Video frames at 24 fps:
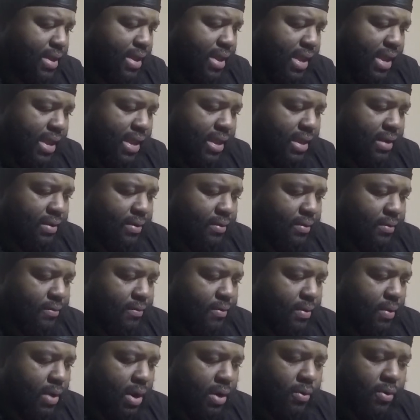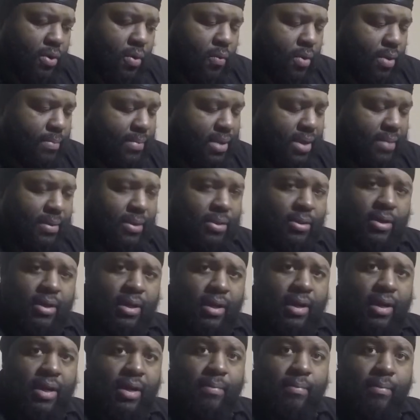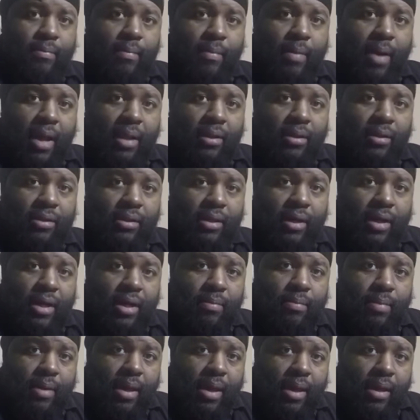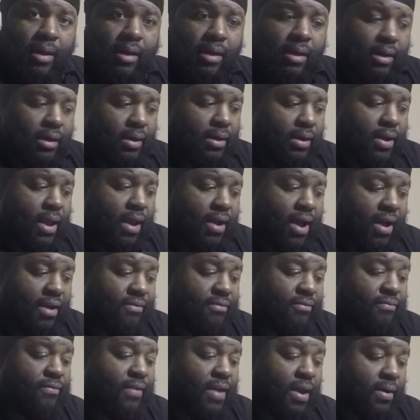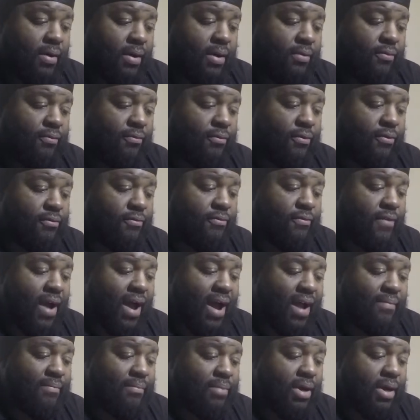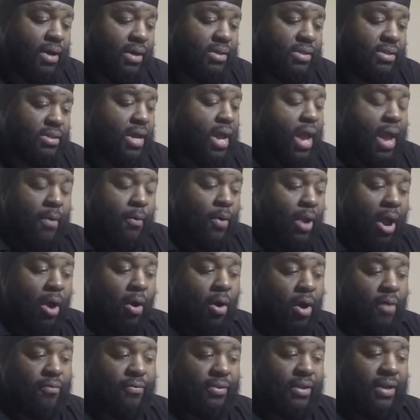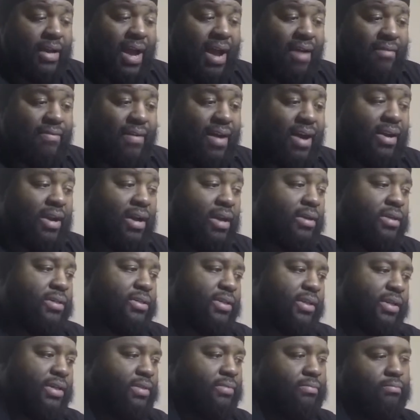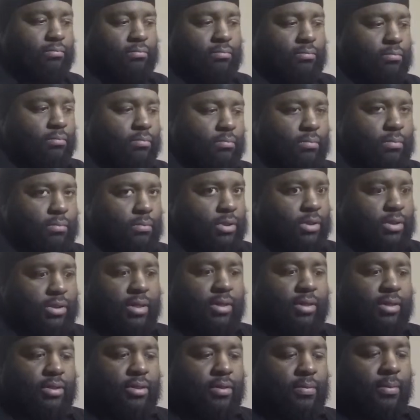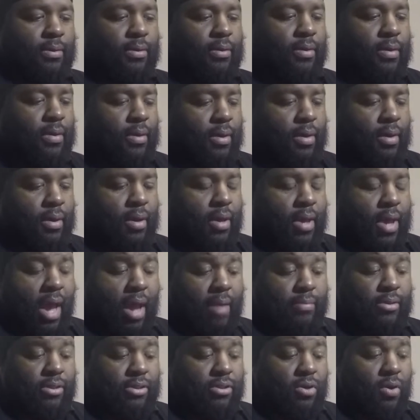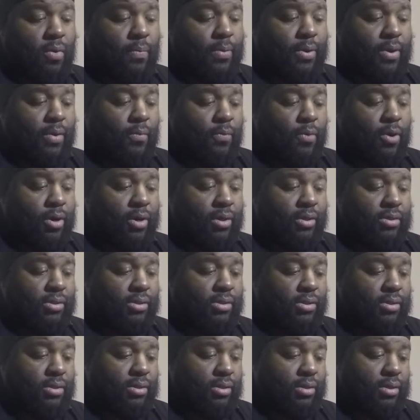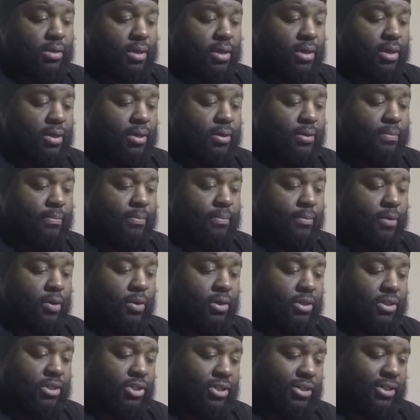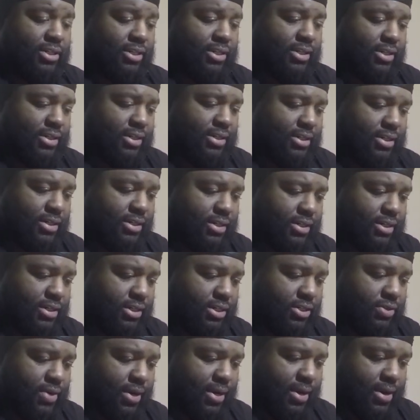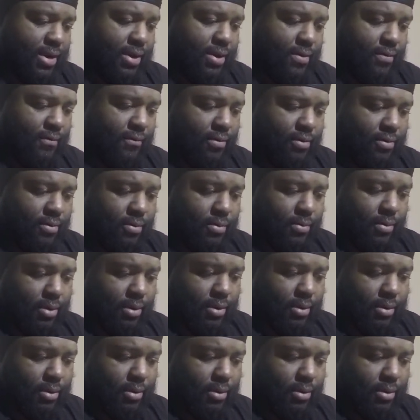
and I don't know what made me look it up. I looked it up and I found it for $5. Well, I offered the guy $5 and he sent it to me. I'm just hoping it works. I'm gonna check it out real quick.